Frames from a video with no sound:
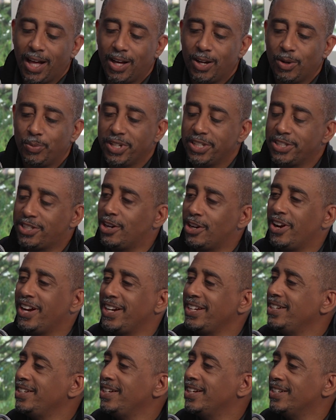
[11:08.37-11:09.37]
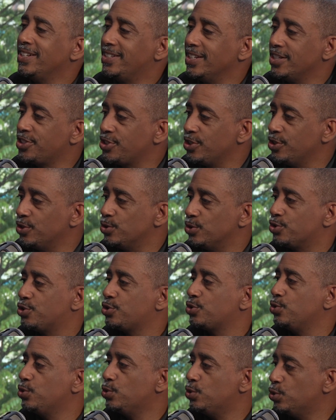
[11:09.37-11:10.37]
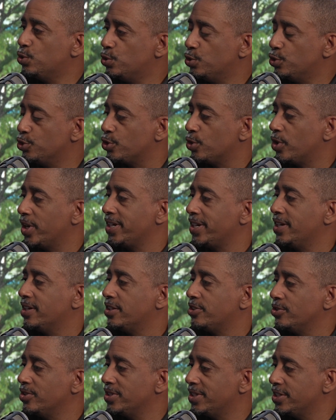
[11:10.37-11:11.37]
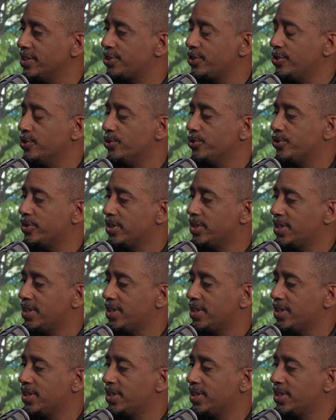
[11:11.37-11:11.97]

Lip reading: is there any additional tools or any other additional